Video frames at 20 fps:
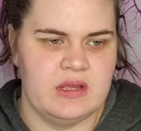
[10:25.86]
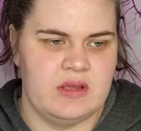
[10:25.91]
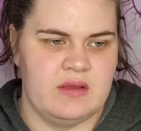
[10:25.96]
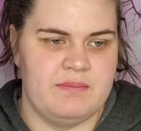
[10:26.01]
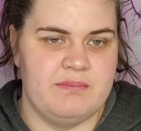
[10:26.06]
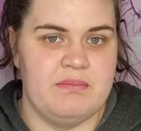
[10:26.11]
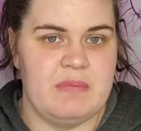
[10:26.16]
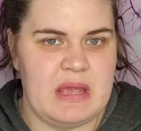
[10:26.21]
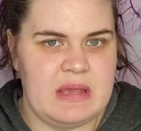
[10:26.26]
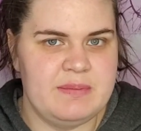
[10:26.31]

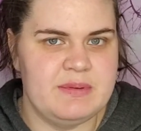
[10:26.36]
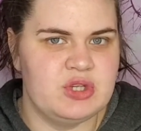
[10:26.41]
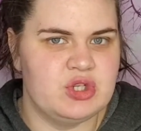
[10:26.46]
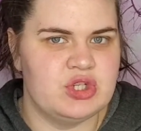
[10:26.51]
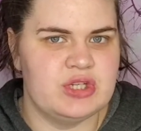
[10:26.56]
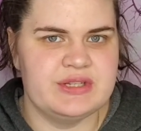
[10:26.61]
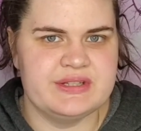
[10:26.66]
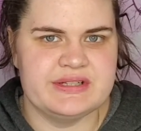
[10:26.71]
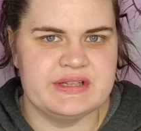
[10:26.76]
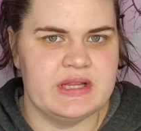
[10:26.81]
Maybe
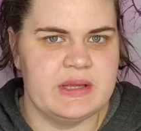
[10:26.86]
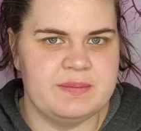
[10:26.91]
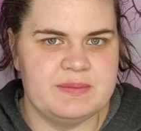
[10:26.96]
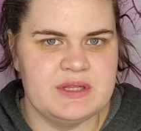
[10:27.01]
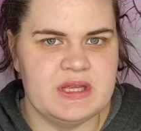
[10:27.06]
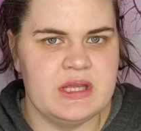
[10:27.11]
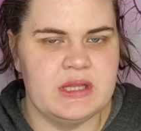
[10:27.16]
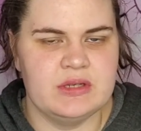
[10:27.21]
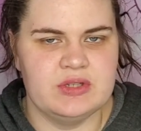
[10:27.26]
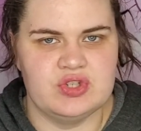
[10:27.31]
she slipped
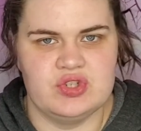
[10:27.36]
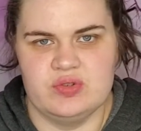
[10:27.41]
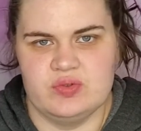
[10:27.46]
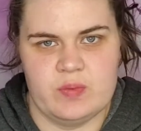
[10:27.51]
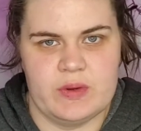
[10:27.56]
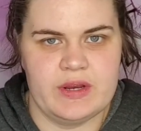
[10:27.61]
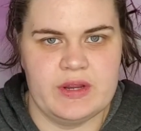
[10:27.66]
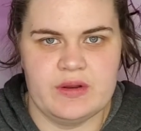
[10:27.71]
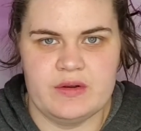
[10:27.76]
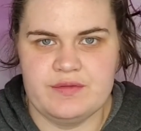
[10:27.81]
in. She was
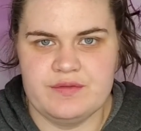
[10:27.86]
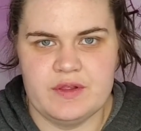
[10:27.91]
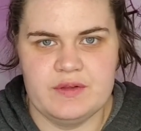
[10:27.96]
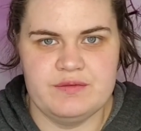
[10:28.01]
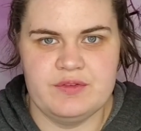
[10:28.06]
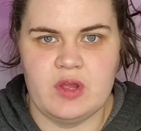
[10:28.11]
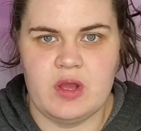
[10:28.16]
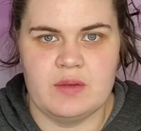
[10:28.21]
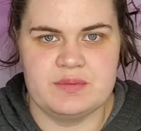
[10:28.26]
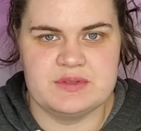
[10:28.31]
wearing her
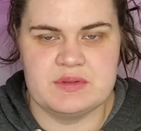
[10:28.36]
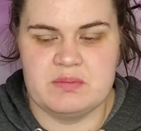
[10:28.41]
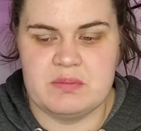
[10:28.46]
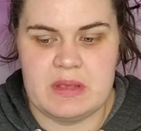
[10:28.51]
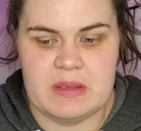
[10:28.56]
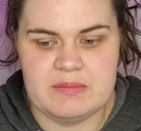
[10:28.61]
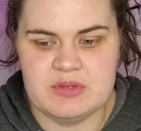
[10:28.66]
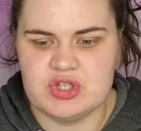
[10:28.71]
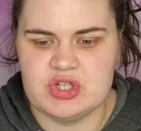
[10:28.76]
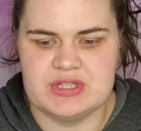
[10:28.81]
flip-flops and
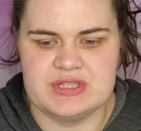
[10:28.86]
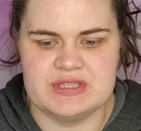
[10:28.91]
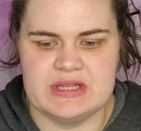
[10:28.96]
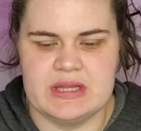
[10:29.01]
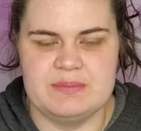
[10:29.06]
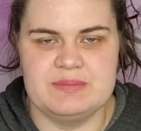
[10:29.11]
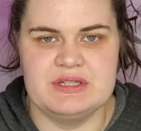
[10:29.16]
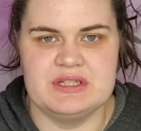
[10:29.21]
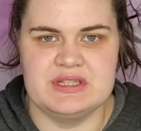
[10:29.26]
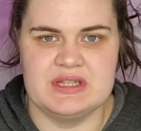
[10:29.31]
maybe she
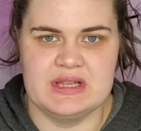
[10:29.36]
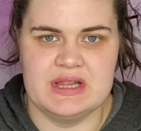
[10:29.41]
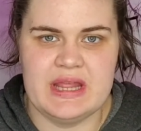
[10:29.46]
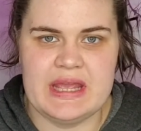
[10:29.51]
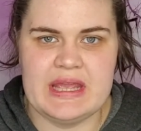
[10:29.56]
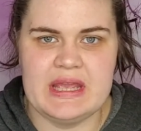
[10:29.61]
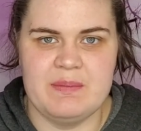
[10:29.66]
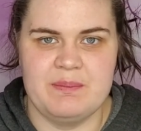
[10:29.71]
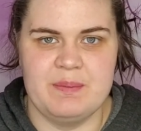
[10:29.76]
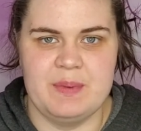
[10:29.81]
slipped into the
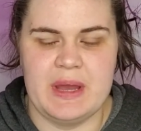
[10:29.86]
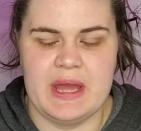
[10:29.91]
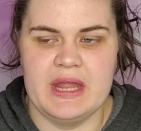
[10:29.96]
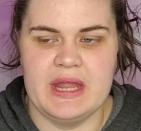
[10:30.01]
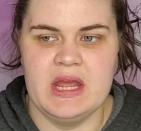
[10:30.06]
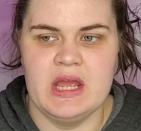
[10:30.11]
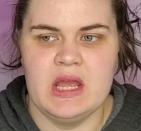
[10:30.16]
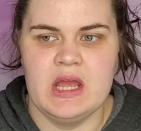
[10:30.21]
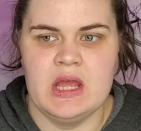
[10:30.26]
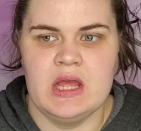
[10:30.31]
lake, but
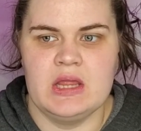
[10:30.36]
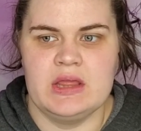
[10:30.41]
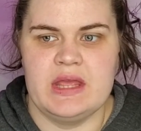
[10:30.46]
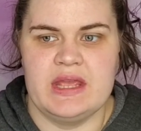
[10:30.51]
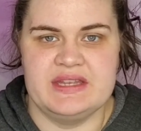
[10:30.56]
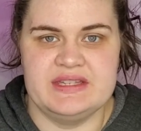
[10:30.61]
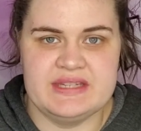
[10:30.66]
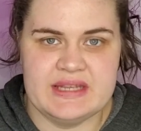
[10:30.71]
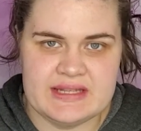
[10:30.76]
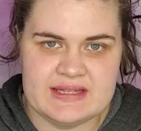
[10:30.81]
they
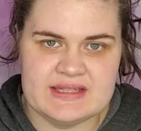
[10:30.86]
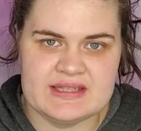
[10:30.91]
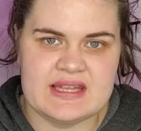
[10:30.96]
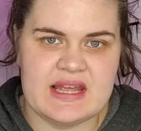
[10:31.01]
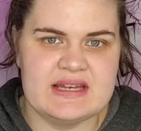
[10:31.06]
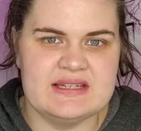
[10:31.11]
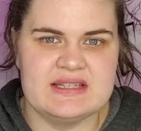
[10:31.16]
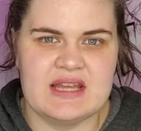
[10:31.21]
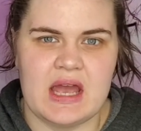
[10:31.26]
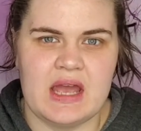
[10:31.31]
did
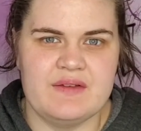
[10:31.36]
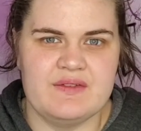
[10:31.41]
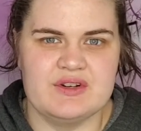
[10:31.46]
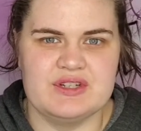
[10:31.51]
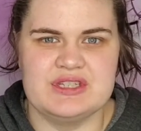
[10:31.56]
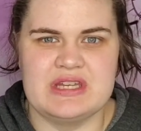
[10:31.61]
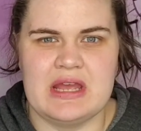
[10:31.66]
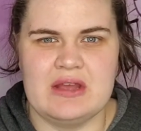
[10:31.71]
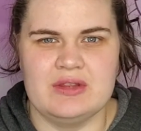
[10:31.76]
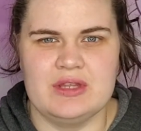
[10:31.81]
send
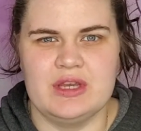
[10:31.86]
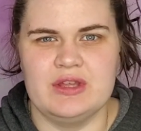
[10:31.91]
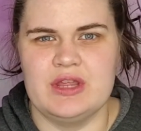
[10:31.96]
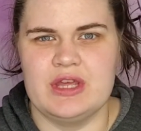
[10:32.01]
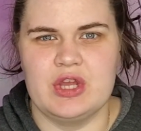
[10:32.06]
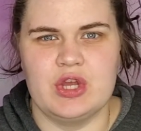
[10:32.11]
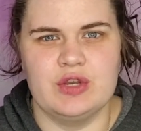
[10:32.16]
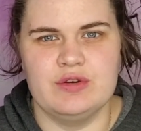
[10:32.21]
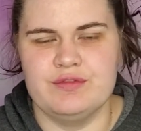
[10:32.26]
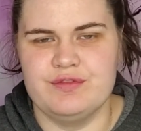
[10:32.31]
divers down there. They
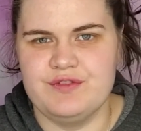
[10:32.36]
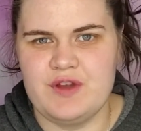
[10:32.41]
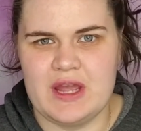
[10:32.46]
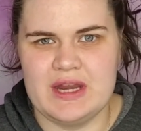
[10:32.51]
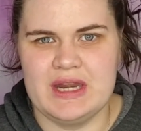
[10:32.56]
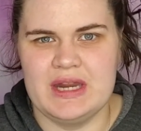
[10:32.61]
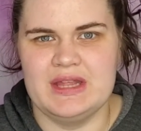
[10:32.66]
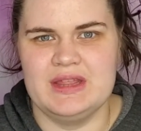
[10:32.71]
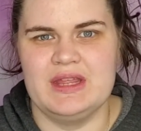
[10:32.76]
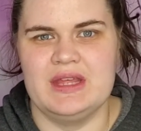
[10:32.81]
couldn't
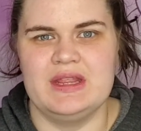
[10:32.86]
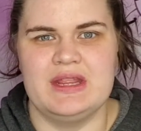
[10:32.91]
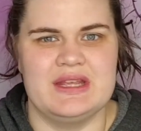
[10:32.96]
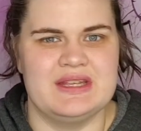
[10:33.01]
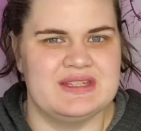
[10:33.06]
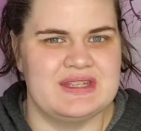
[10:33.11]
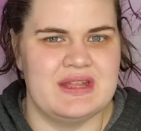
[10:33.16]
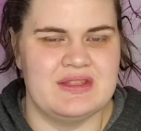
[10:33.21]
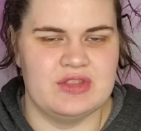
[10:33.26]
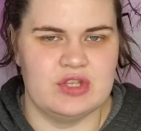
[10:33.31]
find anything. They
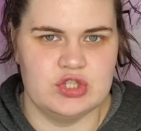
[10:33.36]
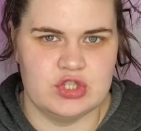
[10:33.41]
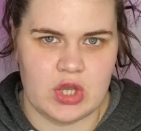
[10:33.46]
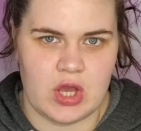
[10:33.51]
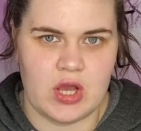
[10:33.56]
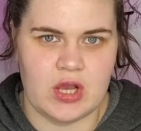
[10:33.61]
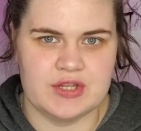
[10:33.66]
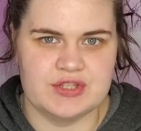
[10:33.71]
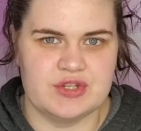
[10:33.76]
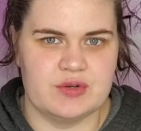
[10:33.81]
sent the
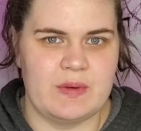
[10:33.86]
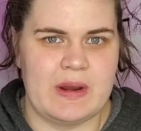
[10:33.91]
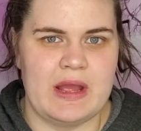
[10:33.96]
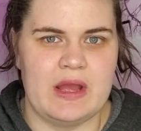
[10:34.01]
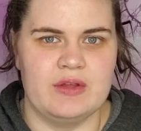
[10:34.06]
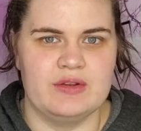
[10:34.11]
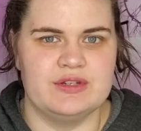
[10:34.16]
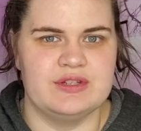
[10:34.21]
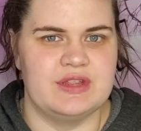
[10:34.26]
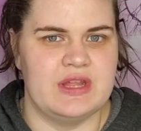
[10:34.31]
dogs
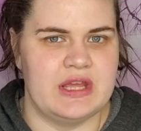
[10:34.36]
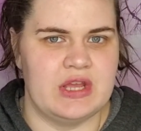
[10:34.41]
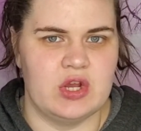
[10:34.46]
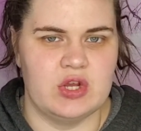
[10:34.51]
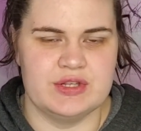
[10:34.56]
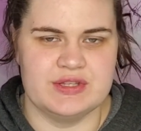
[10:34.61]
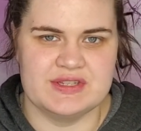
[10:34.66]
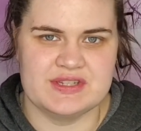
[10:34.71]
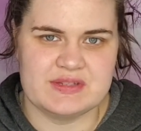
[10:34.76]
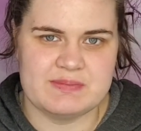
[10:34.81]
around. They
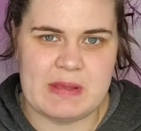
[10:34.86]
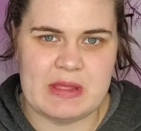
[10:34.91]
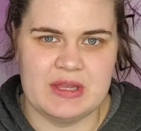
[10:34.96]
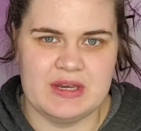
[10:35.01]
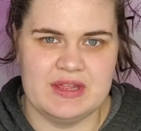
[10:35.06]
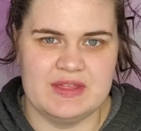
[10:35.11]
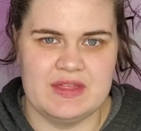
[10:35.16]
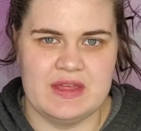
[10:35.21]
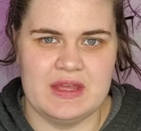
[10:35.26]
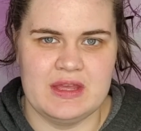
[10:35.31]
couldn't smell
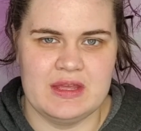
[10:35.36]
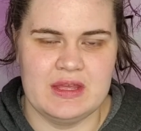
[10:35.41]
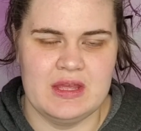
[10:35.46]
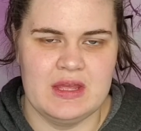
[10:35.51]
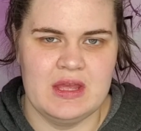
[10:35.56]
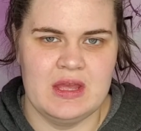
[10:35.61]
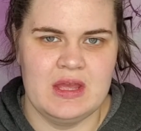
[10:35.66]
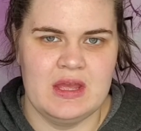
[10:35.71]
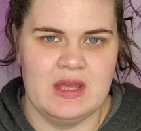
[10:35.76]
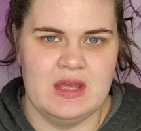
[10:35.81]
anything.
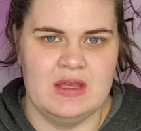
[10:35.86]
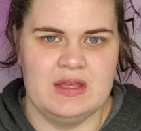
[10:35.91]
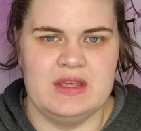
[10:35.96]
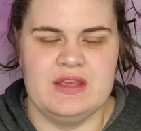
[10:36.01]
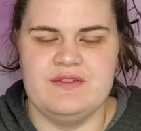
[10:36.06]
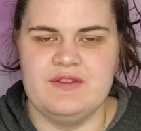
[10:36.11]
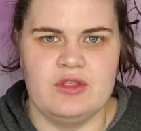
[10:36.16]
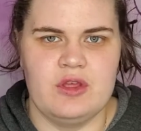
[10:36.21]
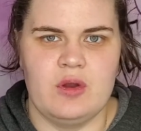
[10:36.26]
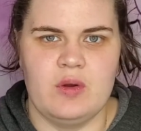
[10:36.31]

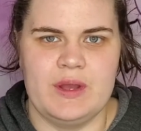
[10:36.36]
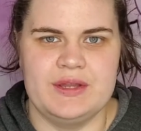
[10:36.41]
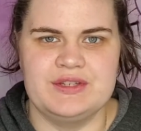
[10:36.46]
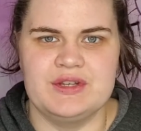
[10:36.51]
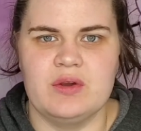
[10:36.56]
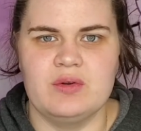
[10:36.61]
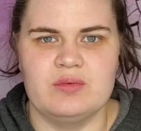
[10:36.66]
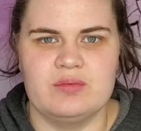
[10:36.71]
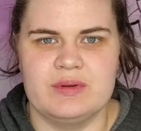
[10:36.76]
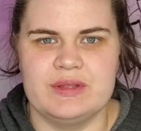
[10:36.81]
Even though I
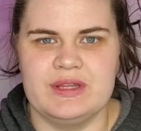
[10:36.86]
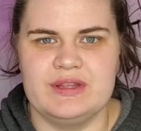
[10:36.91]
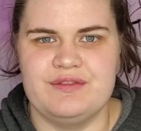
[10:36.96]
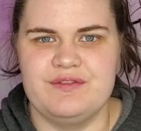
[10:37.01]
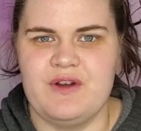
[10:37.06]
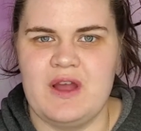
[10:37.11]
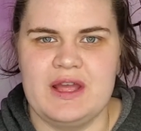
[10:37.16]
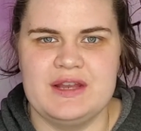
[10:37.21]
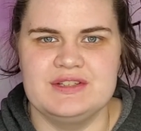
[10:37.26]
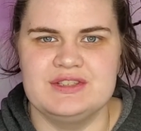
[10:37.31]
don't really
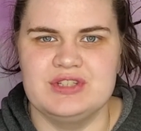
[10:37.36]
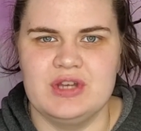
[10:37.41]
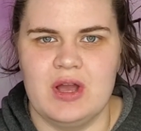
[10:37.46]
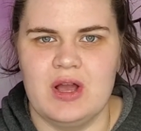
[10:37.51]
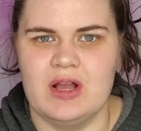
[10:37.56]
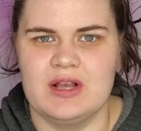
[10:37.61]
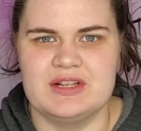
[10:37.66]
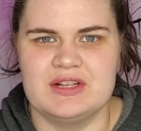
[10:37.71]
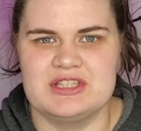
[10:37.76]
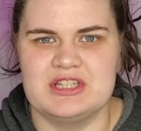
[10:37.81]
find
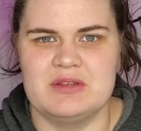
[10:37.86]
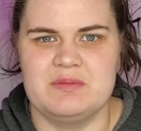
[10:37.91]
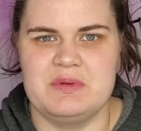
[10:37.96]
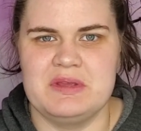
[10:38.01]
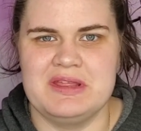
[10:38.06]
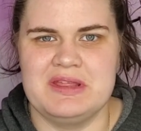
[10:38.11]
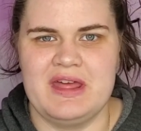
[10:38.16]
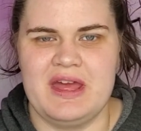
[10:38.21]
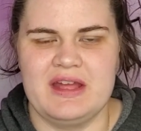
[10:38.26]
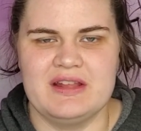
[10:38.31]
dogs to
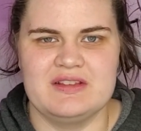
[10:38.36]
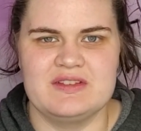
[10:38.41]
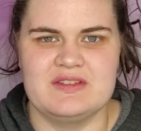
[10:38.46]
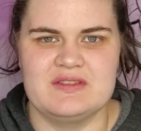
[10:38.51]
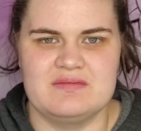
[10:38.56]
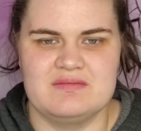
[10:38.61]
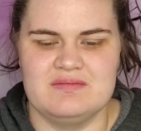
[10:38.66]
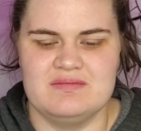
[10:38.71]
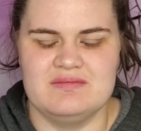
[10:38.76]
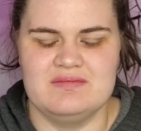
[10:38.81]
be that,
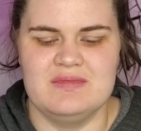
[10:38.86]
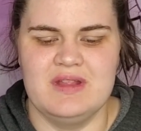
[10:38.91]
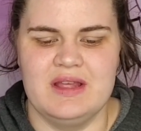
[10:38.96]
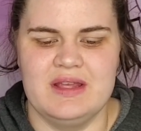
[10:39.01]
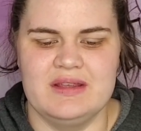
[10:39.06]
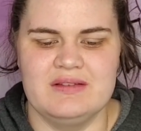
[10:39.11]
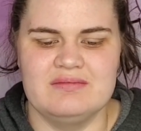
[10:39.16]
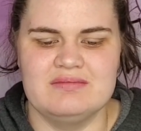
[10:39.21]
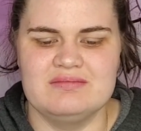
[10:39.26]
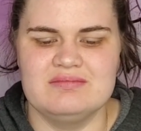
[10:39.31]

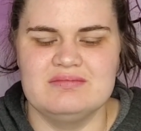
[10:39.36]
like,